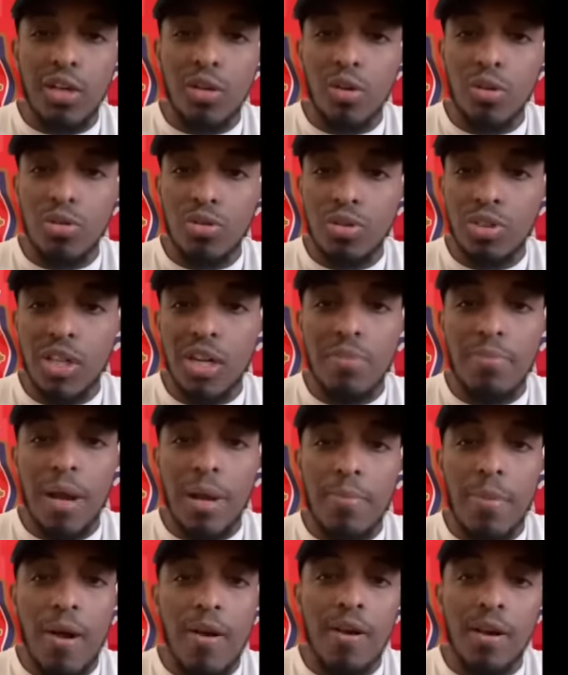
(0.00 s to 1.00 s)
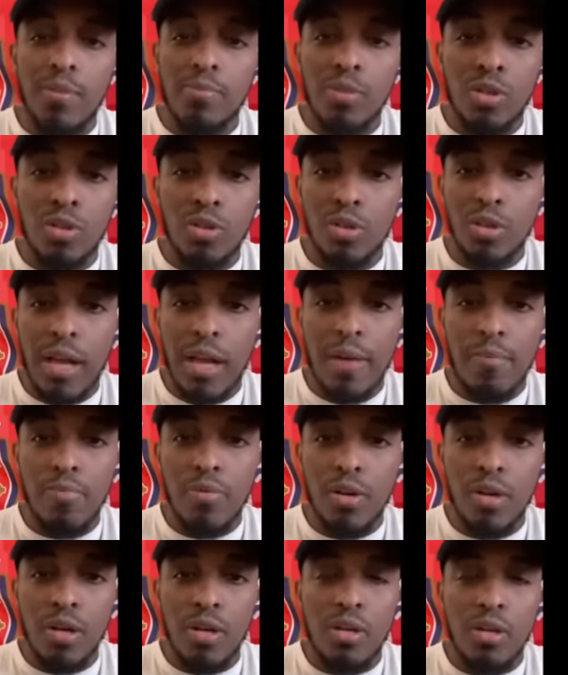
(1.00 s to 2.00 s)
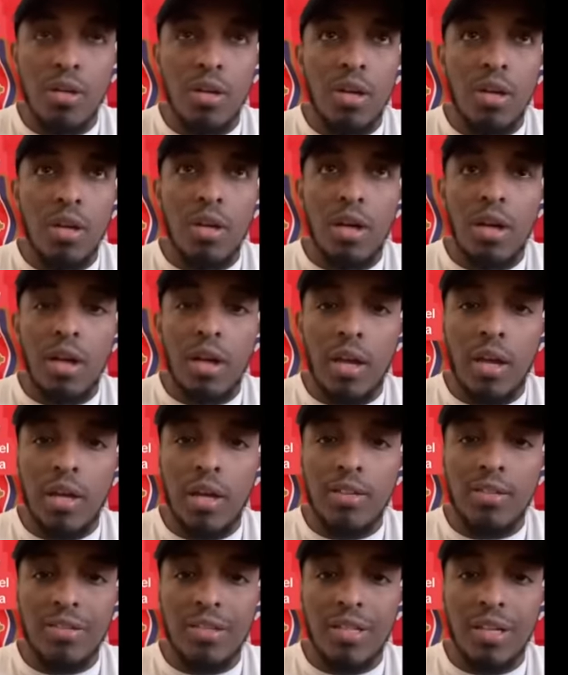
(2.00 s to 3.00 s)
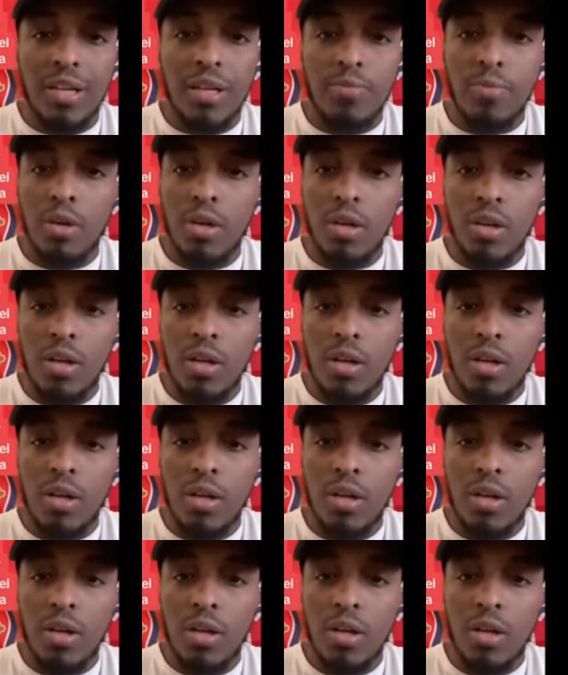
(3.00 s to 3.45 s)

Center back pairing, I'm going to go Gabriel and Saliba.